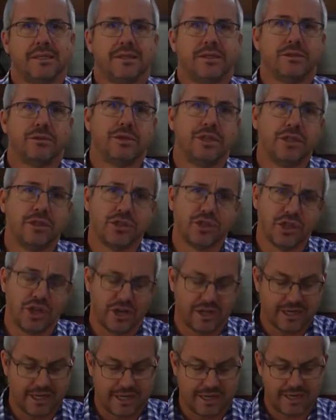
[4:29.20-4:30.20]
The real
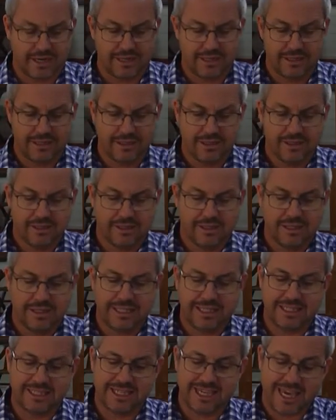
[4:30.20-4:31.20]
shocker
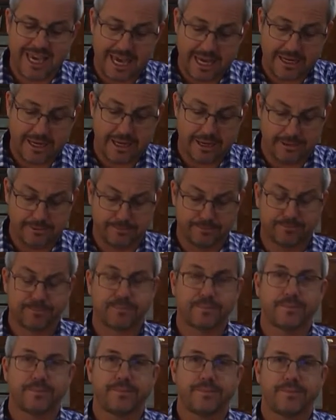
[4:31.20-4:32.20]
is Kenya.
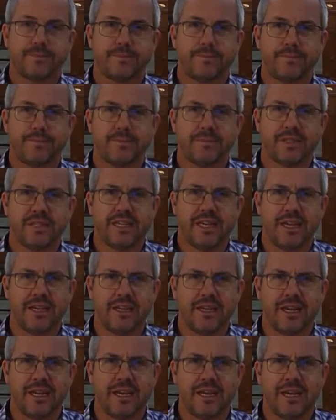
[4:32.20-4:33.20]

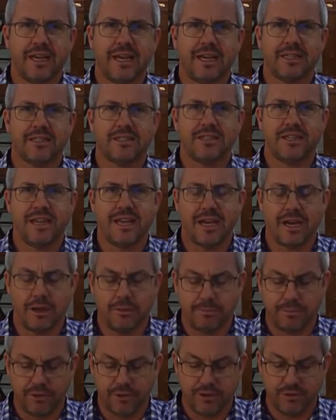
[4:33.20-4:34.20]
Kenya has now
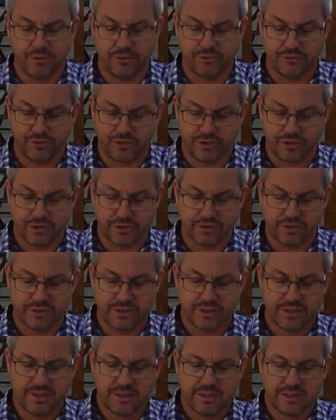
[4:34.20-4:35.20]
been revealed
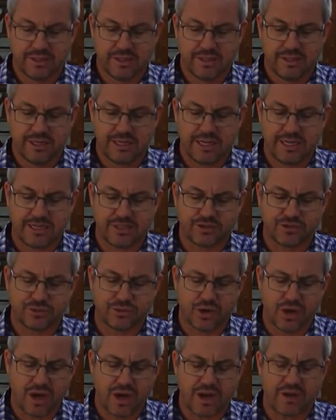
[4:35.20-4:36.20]
as
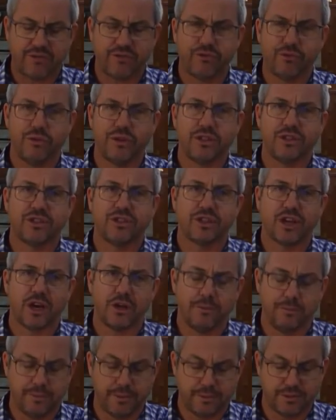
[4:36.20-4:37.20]
rife with
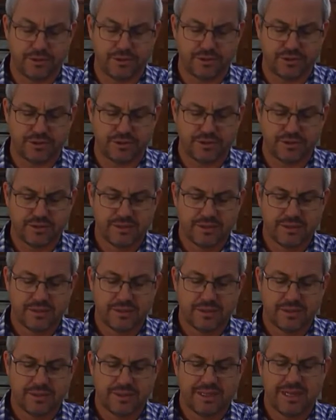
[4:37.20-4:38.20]
dopers.
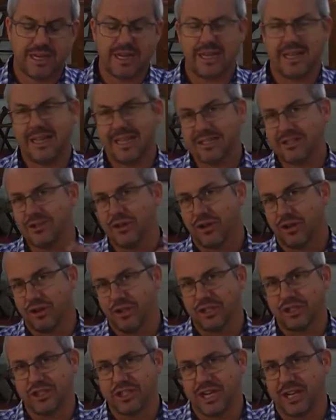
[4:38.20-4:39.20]
Now, that's not
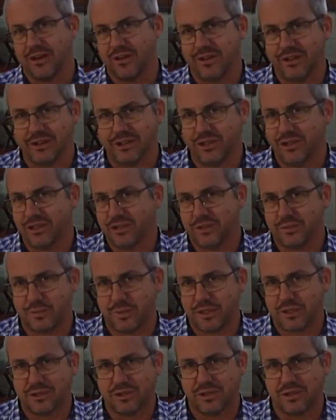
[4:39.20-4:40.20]
earth-shattering news
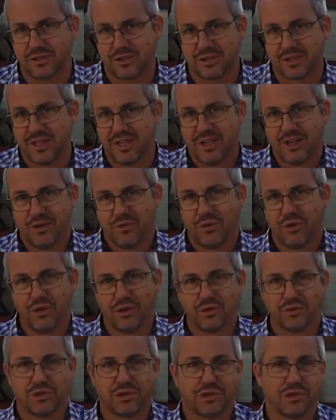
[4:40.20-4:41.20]
because we
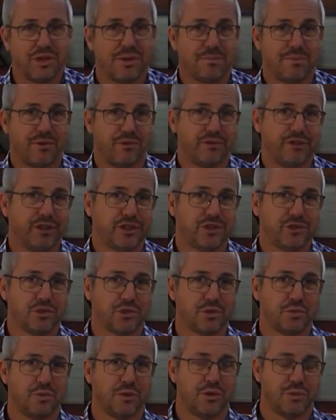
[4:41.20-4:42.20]
all treat professional
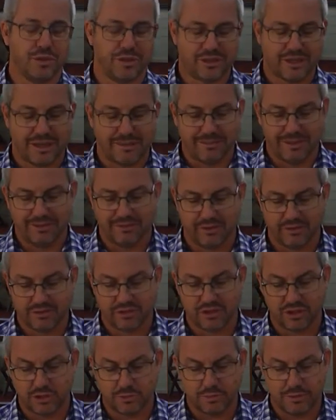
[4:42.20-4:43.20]
sport with some level of
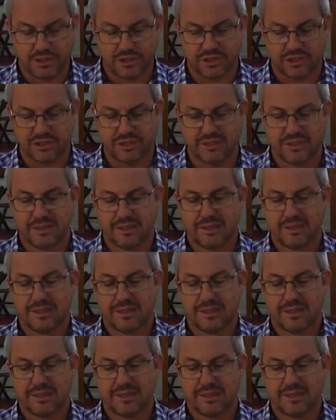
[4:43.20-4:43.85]
suspicion.